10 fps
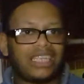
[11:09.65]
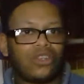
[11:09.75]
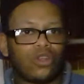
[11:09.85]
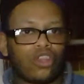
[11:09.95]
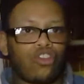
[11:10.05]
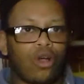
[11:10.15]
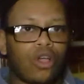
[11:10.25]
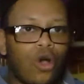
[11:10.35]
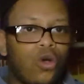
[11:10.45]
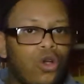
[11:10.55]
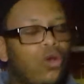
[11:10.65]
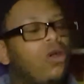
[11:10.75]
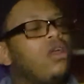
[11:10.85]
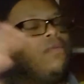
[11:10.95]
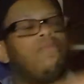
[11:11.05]
As he's gone to chop Goku,
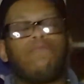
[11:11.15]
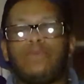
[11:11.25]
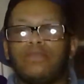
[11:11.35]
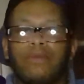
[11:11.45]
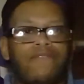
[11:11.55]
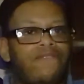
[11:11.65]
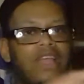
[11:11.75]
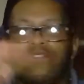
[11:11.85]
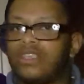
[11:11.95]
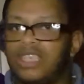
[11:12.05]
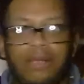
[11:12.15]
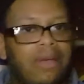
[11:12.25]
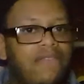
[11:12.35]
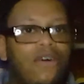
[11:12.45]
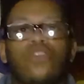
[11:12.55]
which is my favourite scene
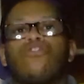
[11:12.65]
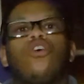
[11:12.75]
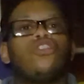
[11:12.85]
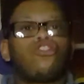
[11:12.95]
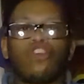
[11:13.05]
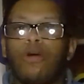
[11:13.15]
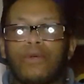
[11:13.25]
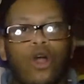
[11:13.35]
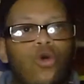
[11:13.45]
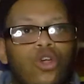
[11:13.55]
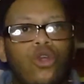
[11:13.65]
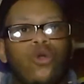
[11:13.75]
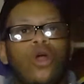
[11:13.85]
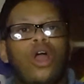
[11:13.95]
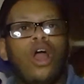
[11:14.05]
by far. Gone to chop Goku.